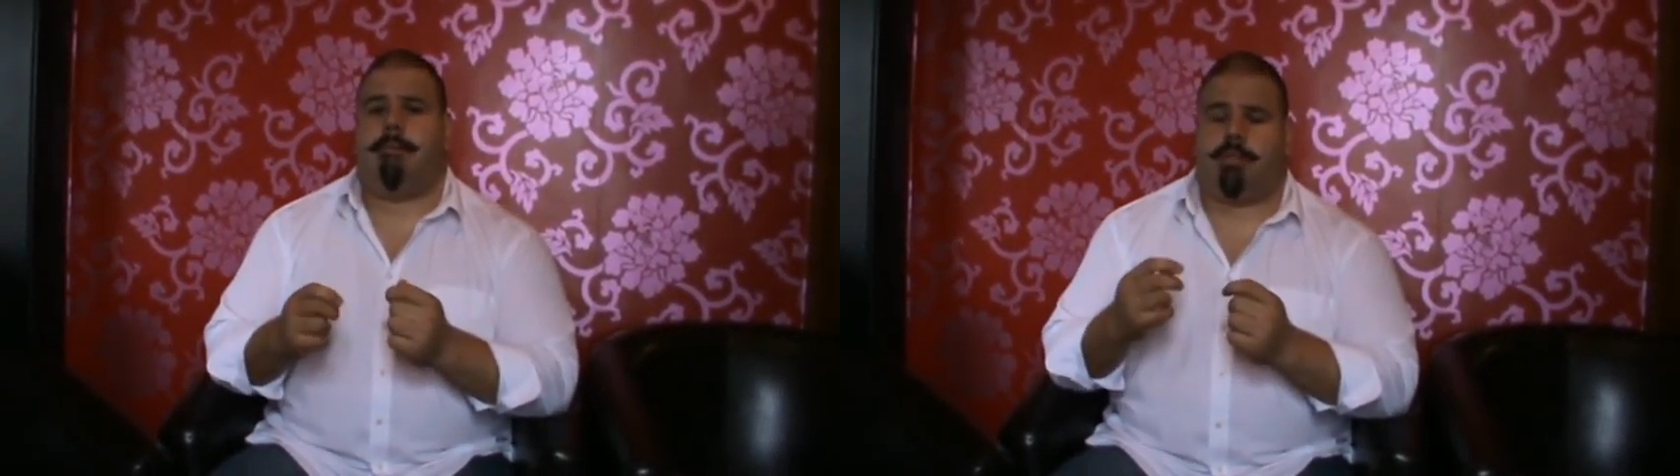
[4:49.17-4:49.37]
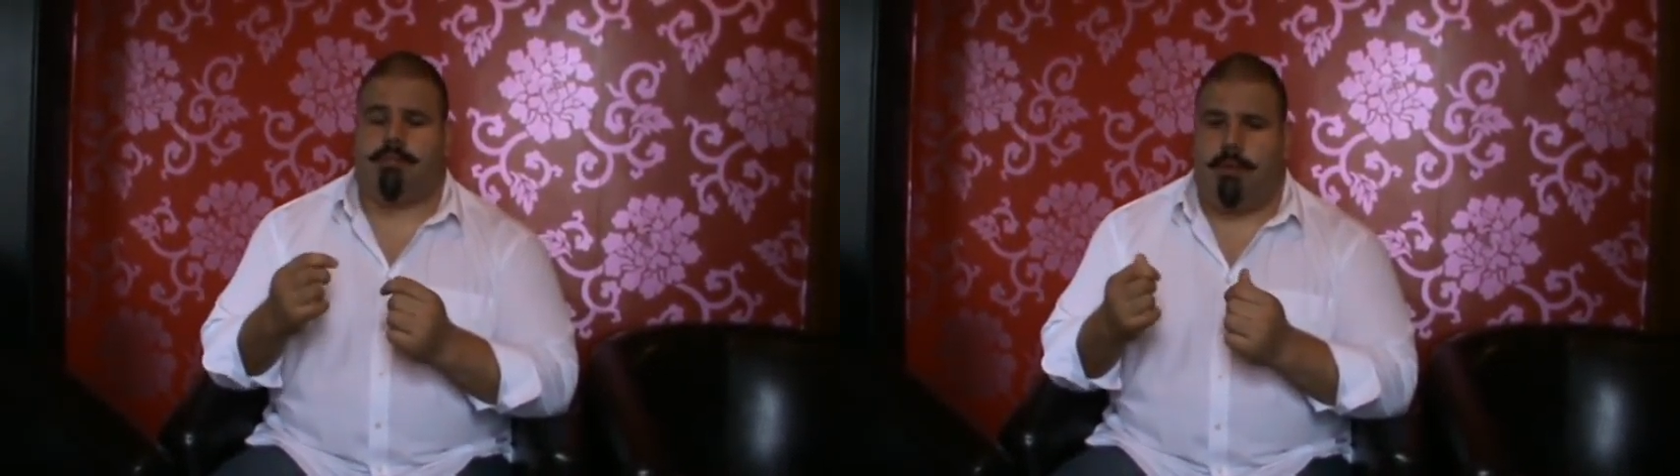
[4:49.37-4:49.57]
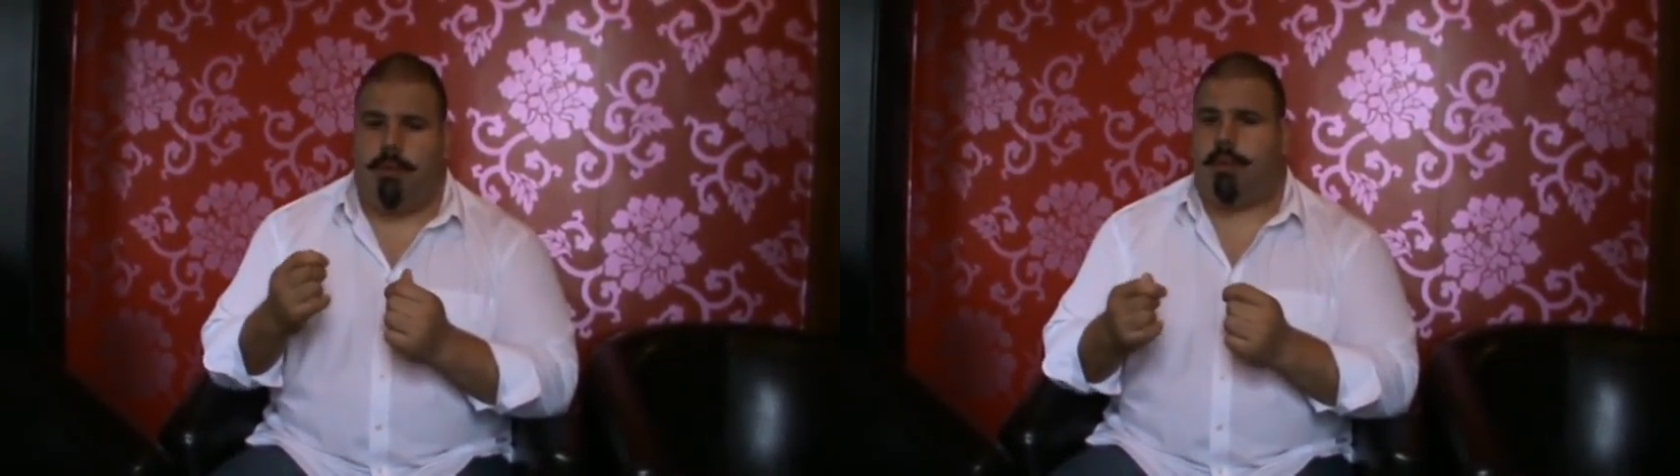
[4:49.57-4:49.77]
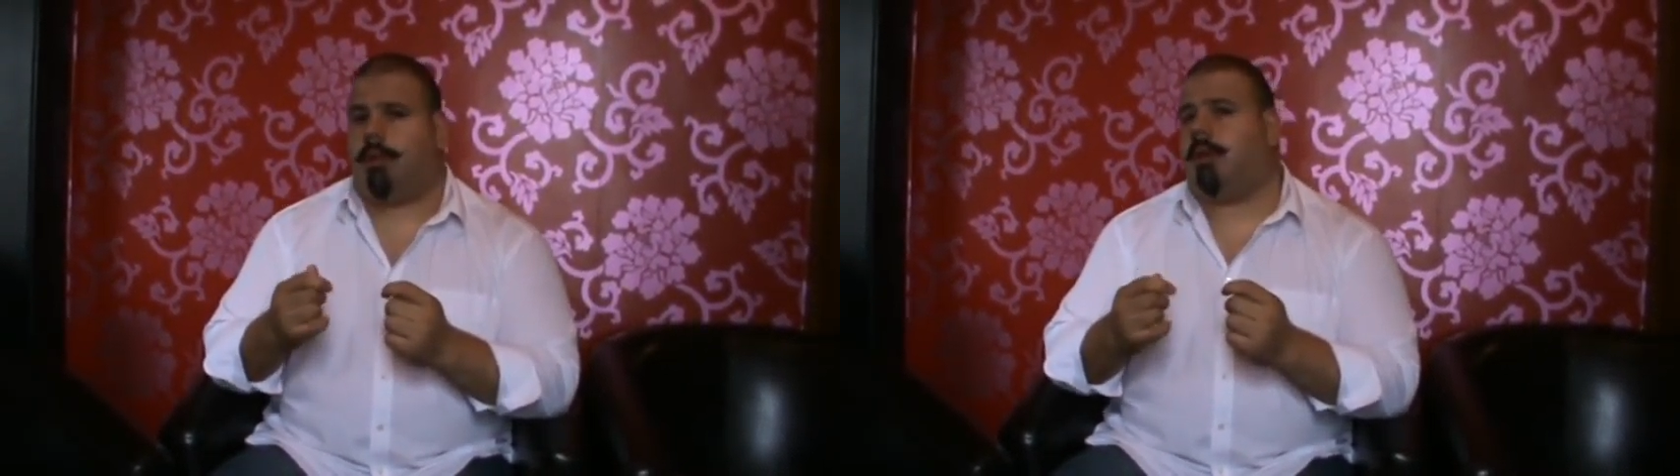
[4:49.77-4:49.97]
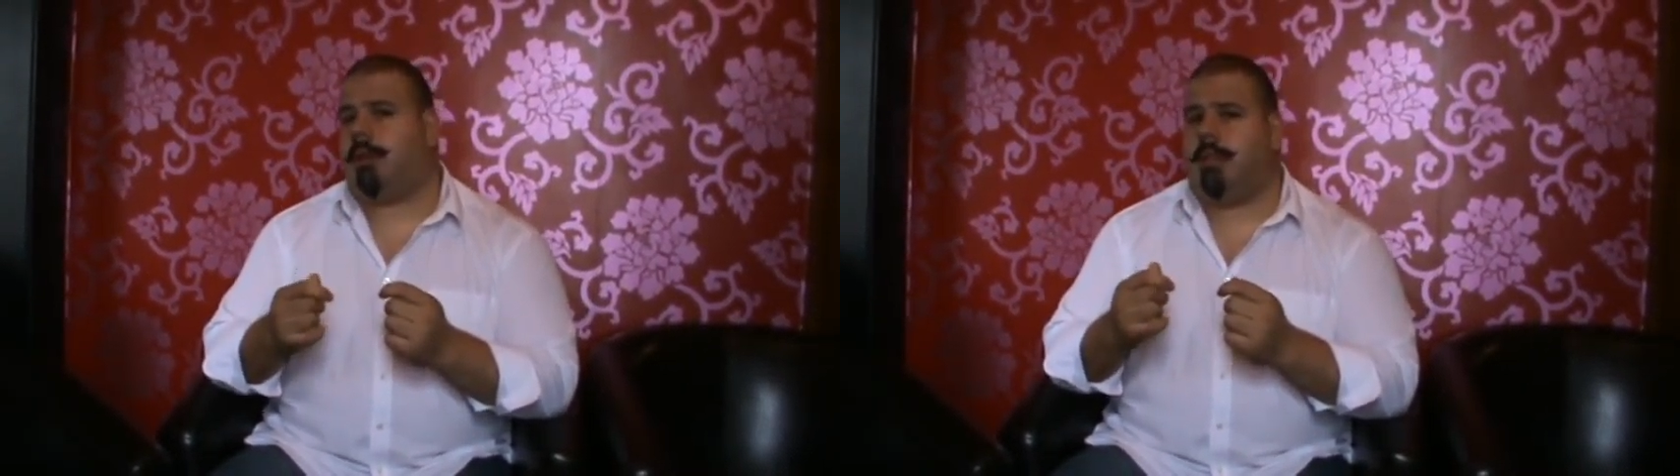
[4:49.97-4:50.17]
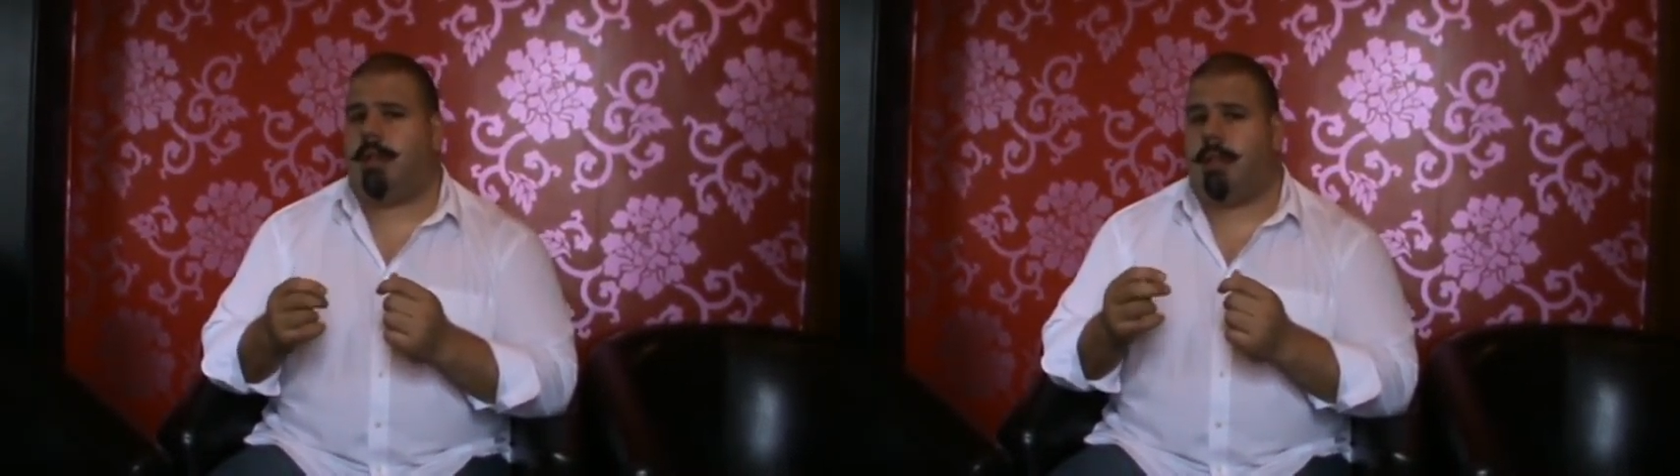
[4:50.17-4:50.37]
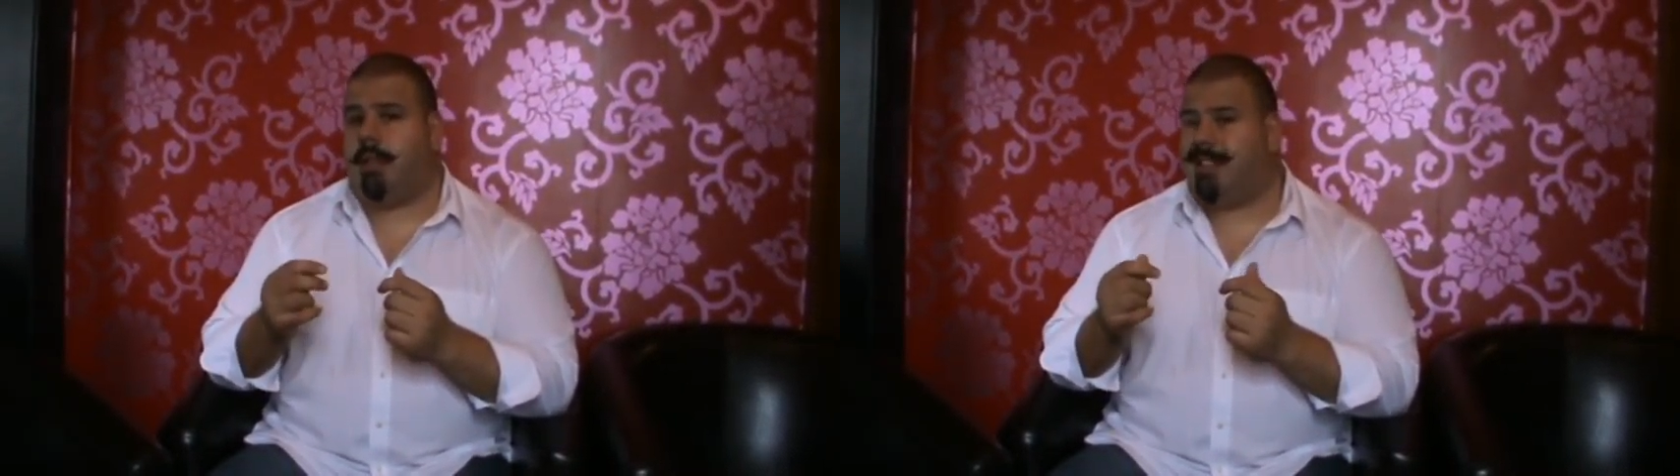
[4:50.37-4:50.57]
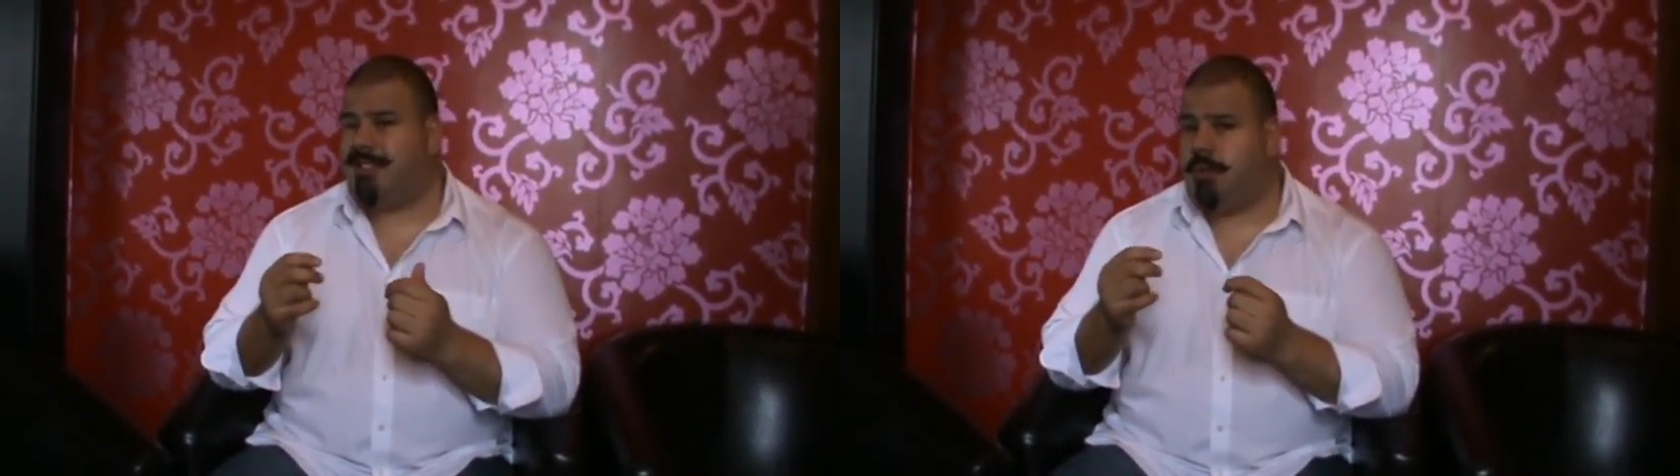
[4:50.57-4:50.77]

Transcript: Smooth cloth, nothing that's